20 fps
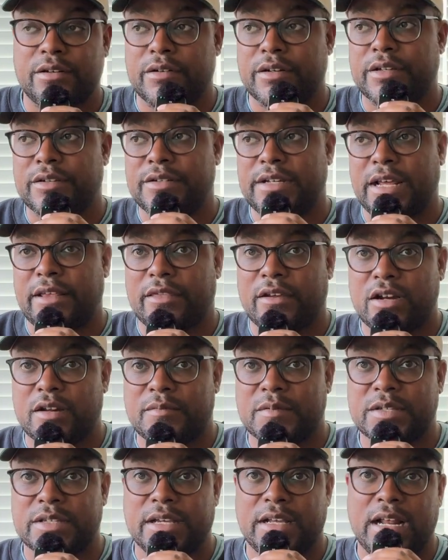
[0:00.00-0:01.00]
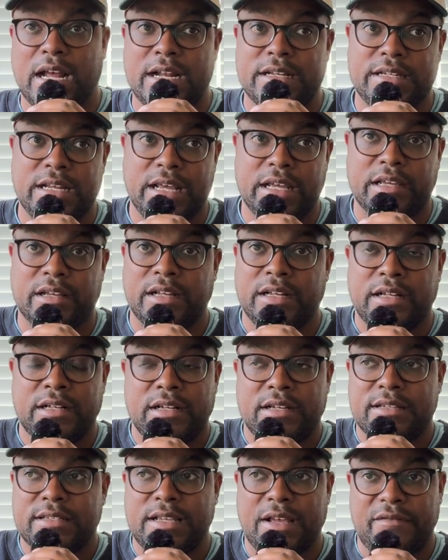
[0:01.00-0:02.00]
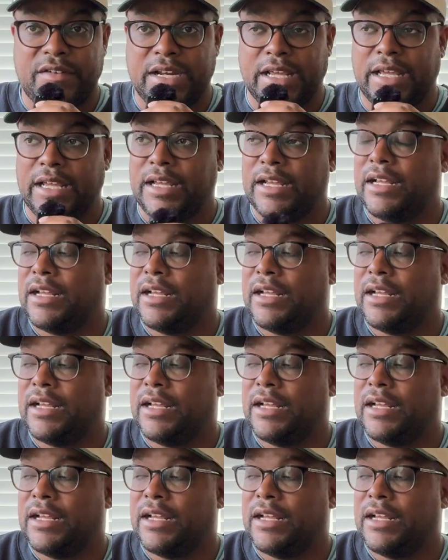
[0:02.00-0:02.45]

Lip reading: or you take 30%, I take 70%.